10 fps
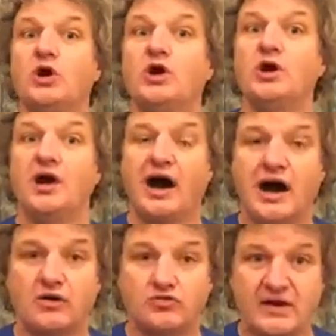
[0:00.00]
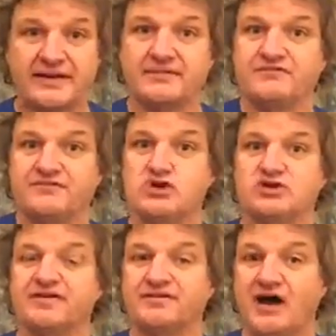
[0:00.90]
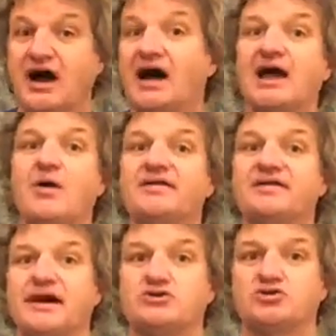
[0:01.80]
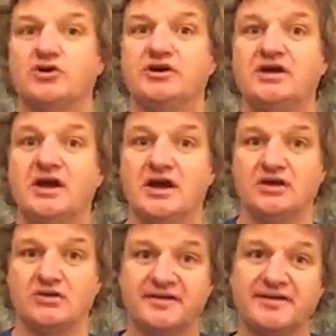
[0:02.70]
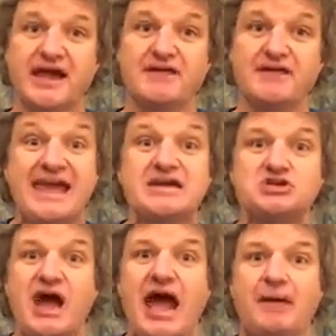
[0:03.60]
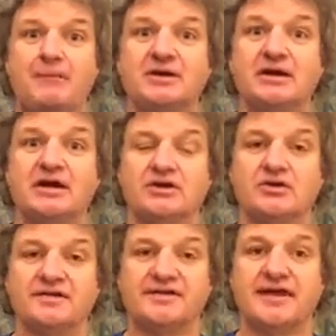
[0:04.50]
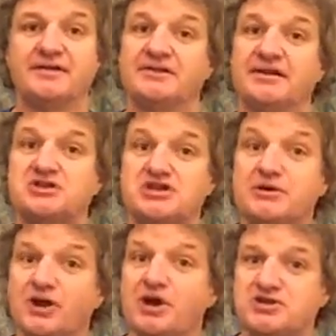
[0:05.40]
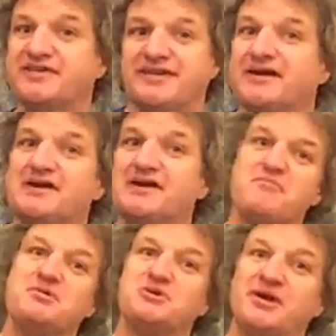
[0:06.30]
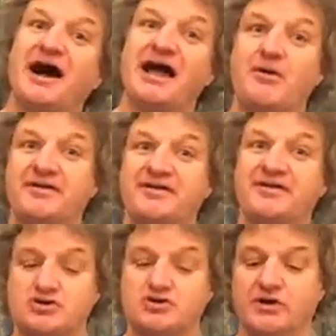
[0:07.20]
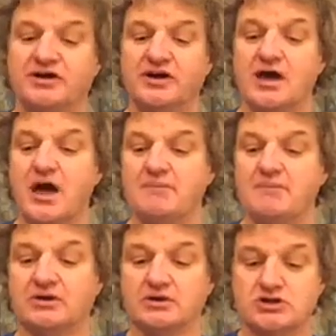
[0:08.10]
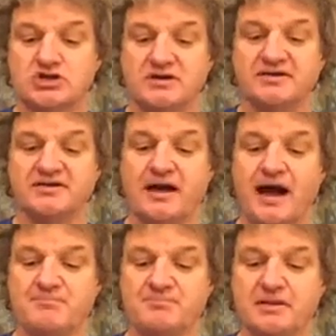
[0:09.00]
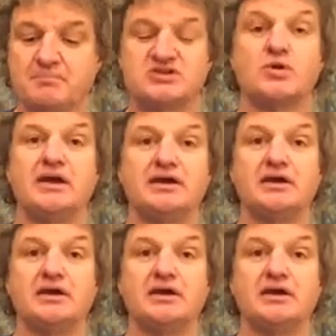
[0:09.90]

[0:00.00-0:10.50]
recent versions of iOS and Android, you can set for each app. You can set that the terminology is slightly different between iOS and Android, but you can choose between